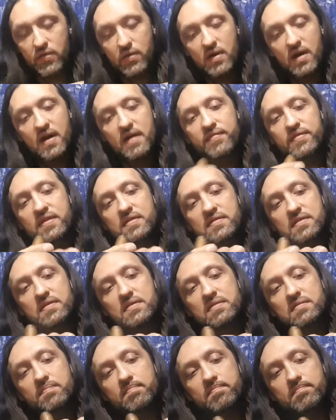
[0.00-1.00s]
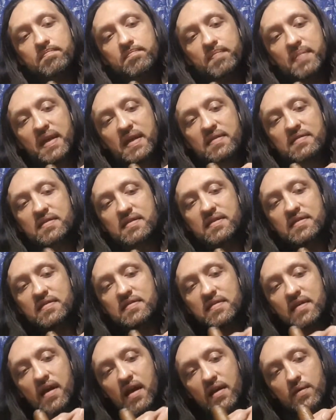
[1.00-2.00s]
You have these little pins at the
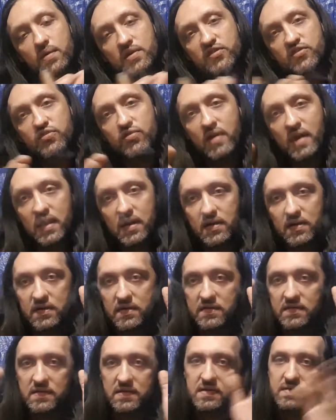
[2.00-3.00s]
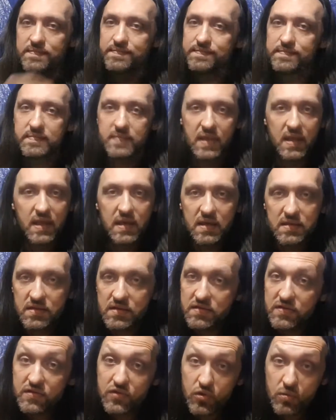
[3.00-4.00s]
side with strikers, and
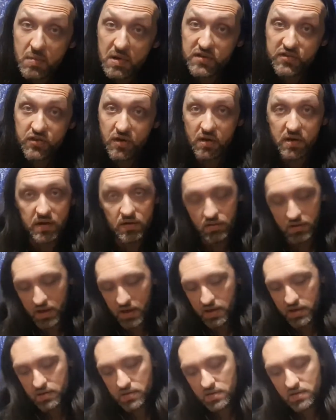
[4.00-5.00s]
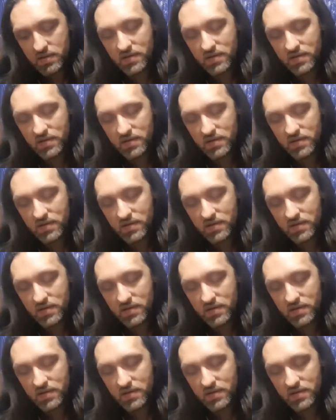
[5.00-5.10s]
there's too much on it, okay?